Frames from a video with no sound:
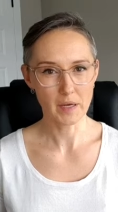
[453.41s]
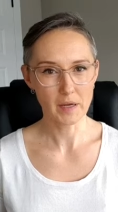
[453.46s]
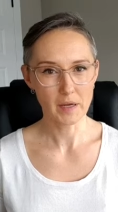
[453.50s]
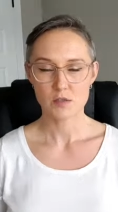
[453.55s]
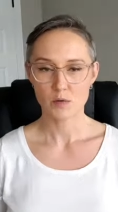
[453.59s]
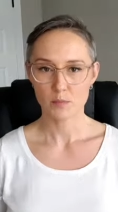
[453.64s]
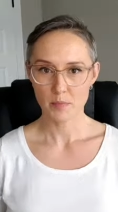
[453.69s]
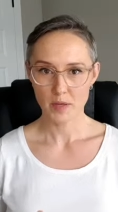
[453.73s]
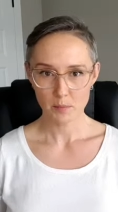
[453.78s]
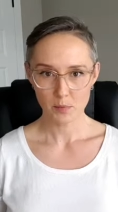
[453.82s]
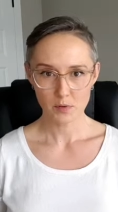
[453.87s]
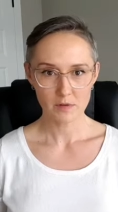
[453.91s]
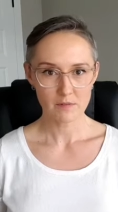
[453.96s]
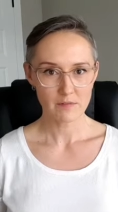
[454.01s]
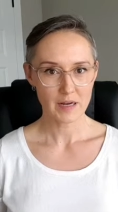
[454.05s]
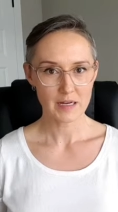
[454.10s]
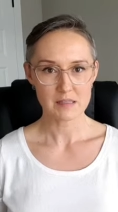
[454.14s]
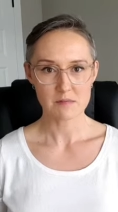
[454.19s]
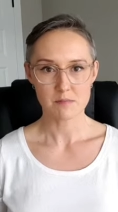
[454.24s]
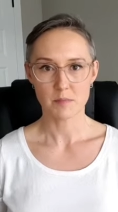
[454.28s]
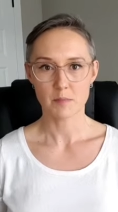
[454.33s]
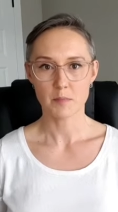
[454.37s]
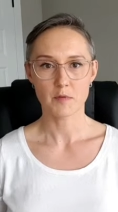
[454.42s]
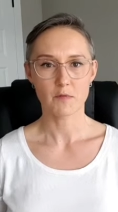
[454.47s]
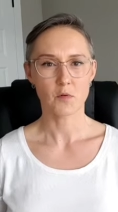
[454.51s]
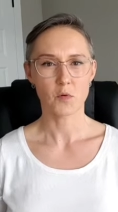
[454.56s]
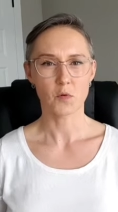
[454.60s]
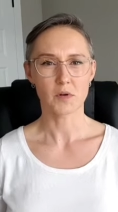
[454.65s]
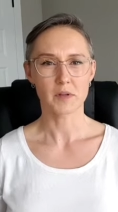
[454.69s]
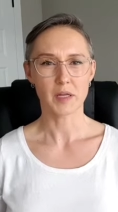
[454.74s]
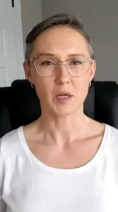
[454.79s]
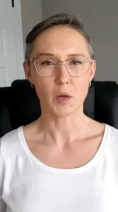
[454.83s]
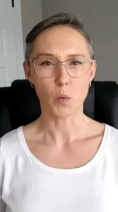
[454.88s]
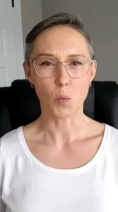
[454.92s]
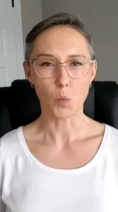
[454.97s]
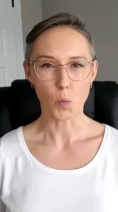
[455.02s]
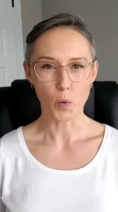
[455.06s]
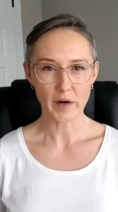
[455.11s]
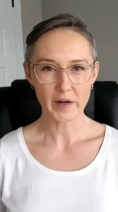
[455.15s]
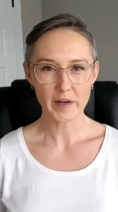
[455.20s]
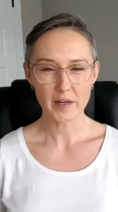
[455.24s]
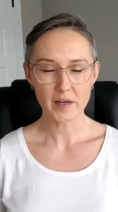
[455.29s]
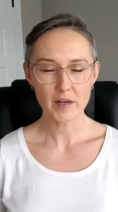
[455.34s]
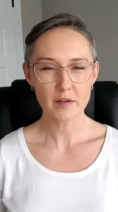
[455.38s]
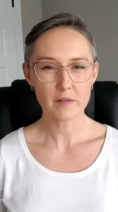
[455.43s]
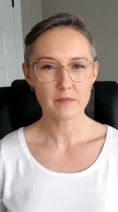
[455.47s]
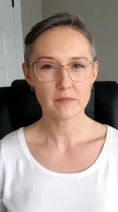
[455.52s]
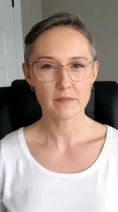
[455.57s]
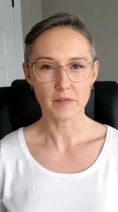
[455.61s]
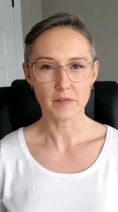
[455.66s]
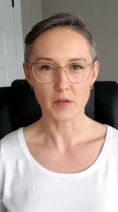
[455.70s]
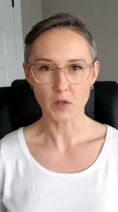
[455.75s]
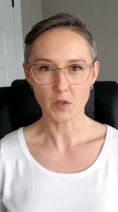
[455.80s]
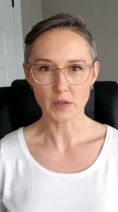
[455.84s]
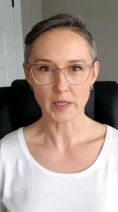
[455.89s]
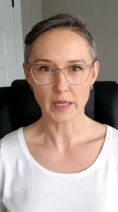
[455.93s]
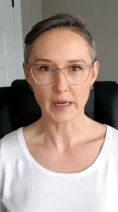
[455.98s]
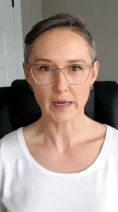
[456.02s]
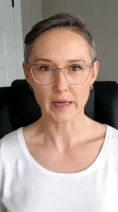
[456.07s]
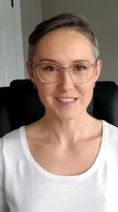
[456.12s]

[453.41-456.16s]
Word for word: So people have asked me before, like, what did it feel like?